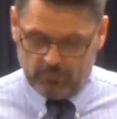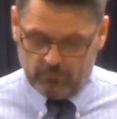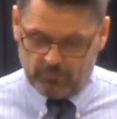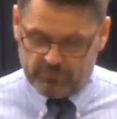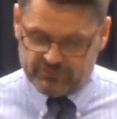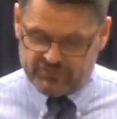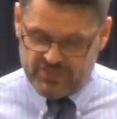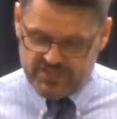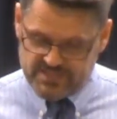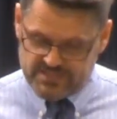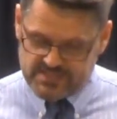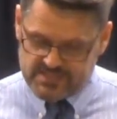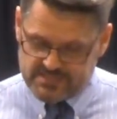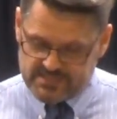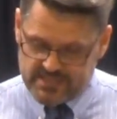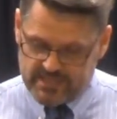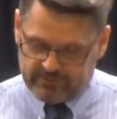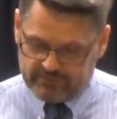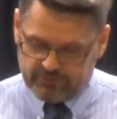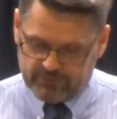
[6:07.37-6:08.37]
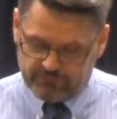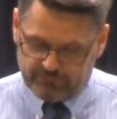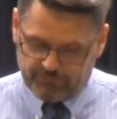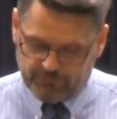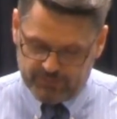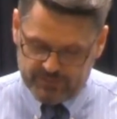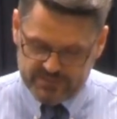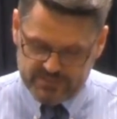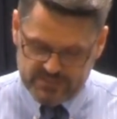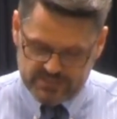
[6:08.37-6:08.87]
When Jesus entered,
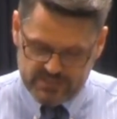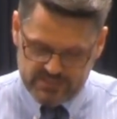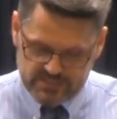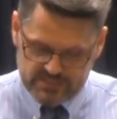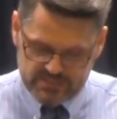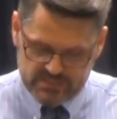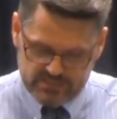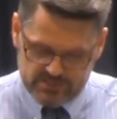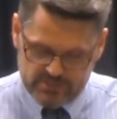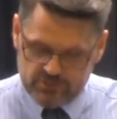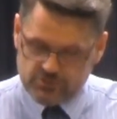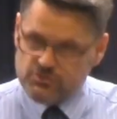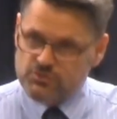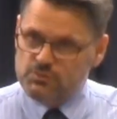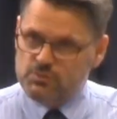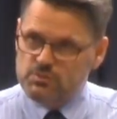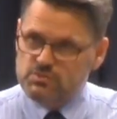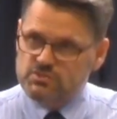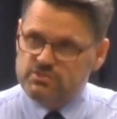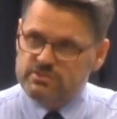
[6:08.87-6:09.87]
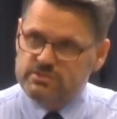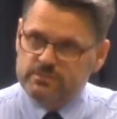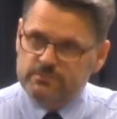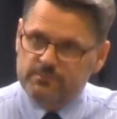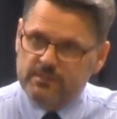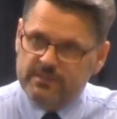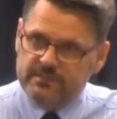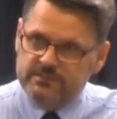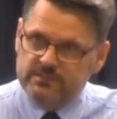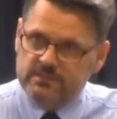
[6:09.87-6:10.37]
for instance, into
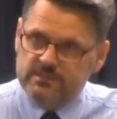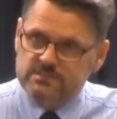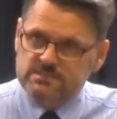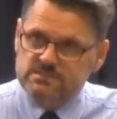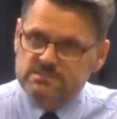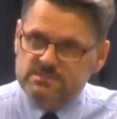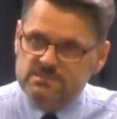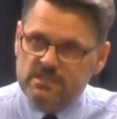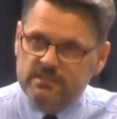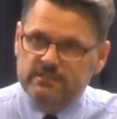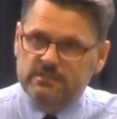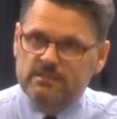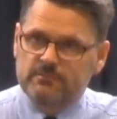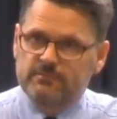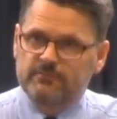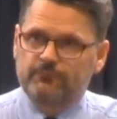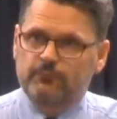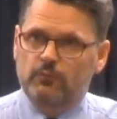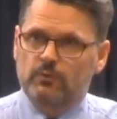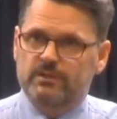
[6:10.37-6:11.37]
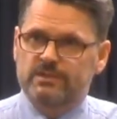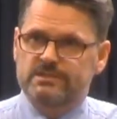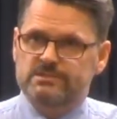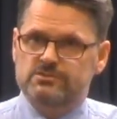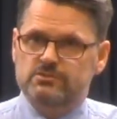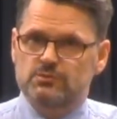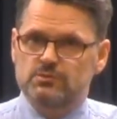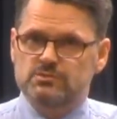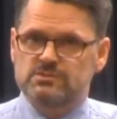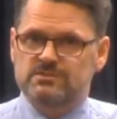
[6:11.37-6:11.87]
Jerusalem on the Sunday before
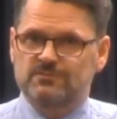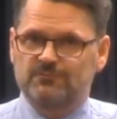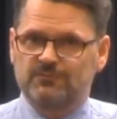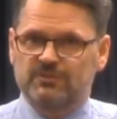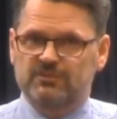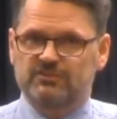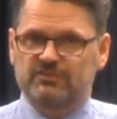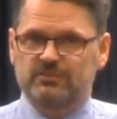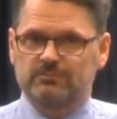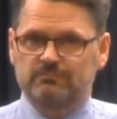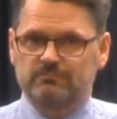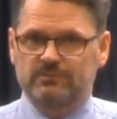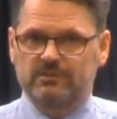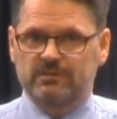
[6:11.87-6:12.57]
his crucifixion,